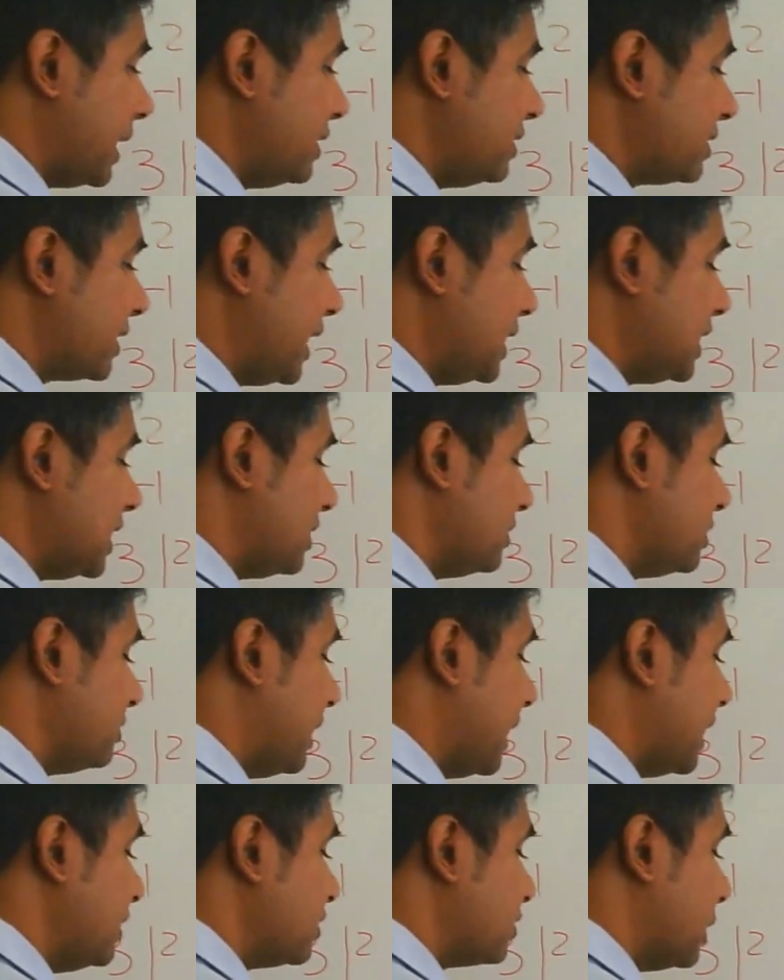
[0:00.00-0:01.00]
k times
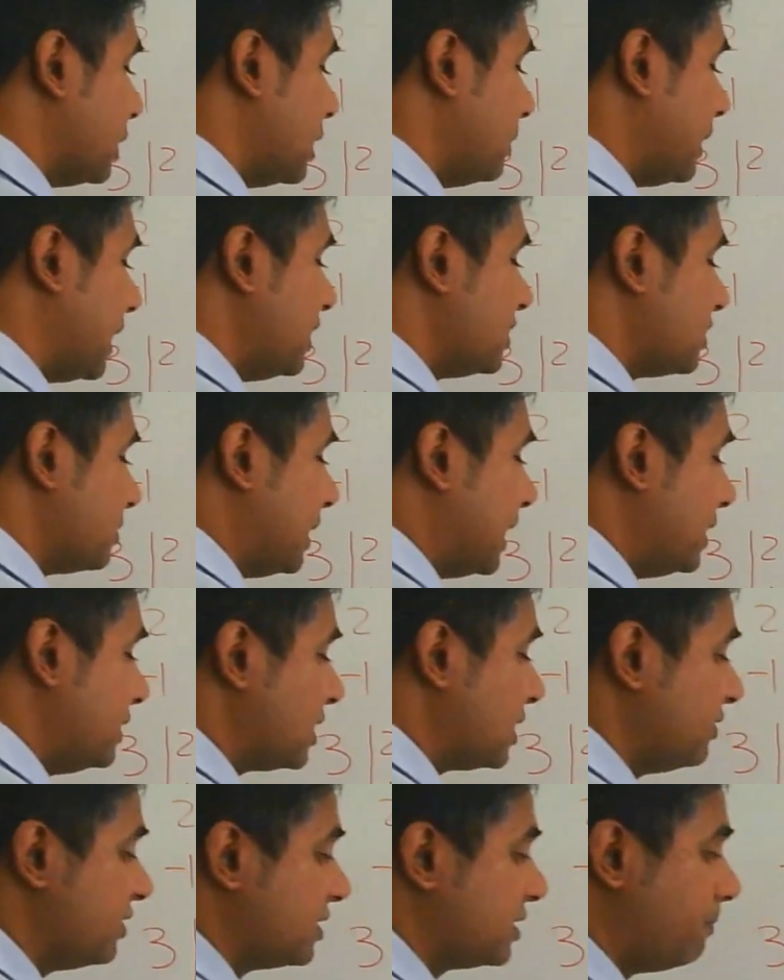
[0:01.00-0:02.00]
minus 1, minus
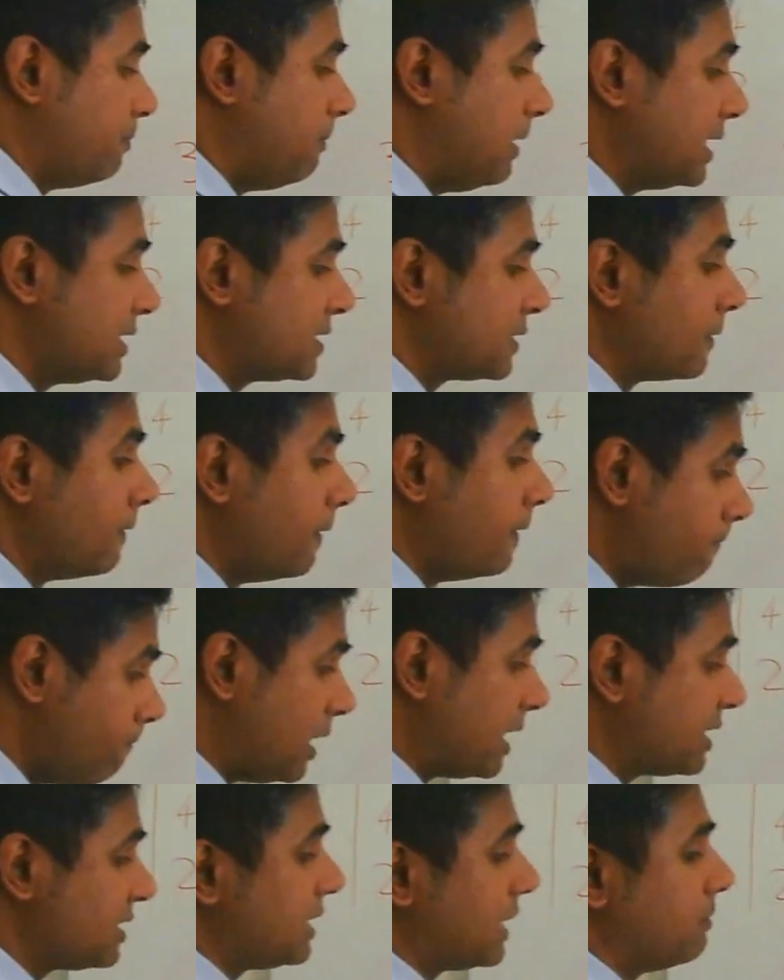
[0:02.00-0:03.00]
gives us a plus,
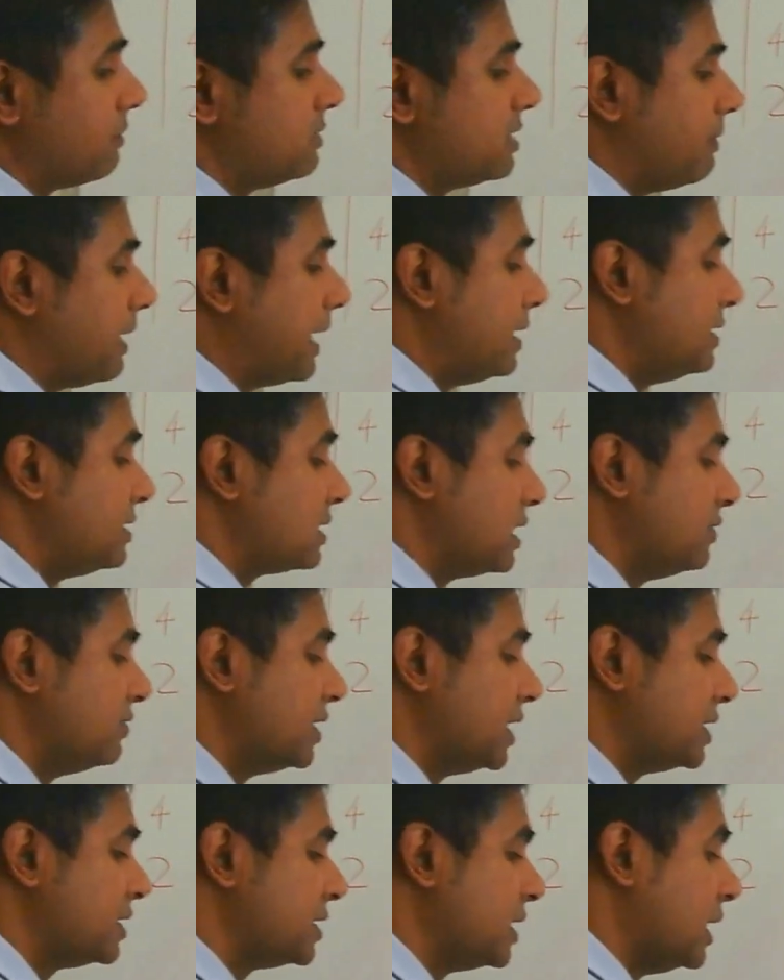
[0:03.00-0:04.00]
plus times a minus gives
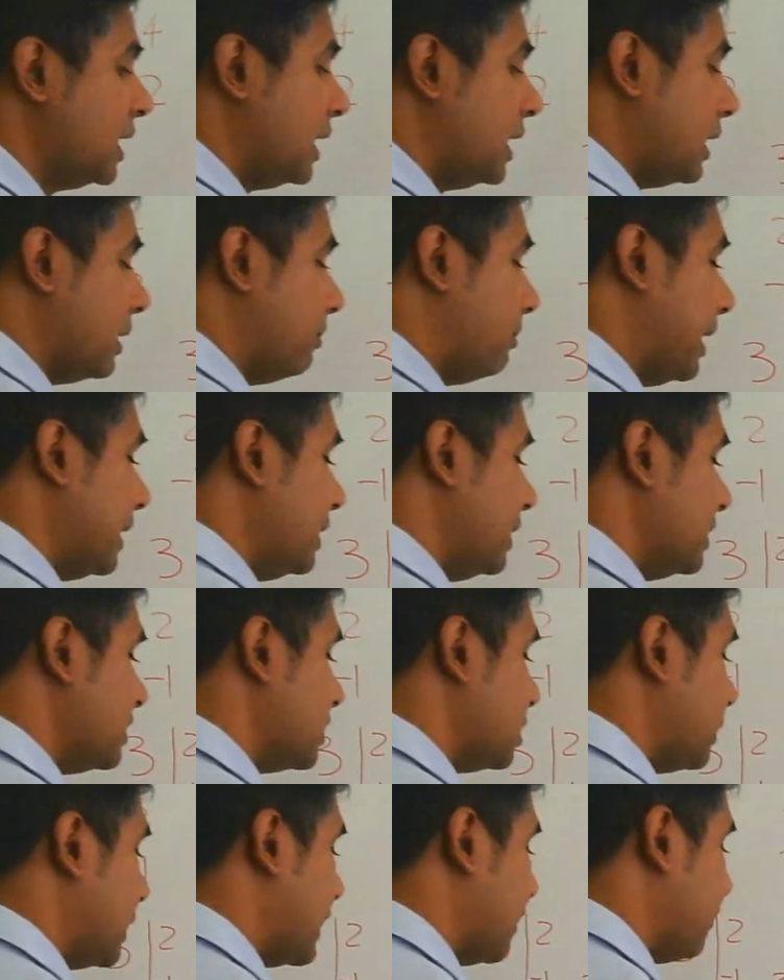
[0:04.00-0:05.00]
us a minus. So we have